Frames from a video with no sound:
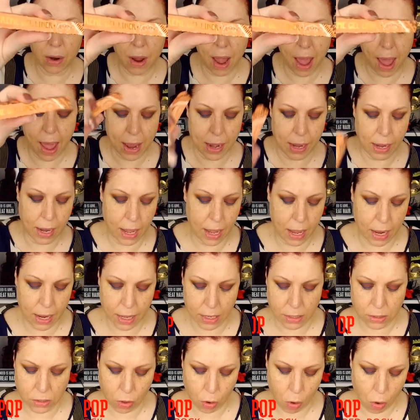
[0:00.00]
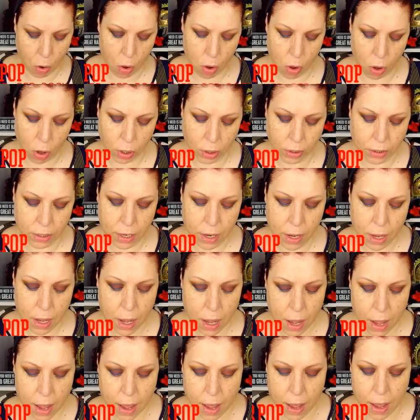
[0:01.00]
and it is called
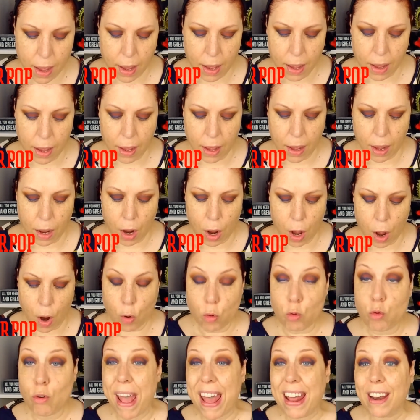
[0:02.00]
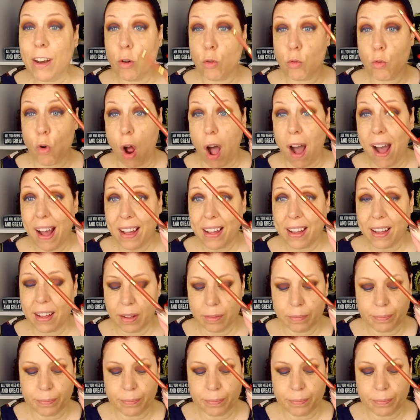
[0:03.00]
Red Rock.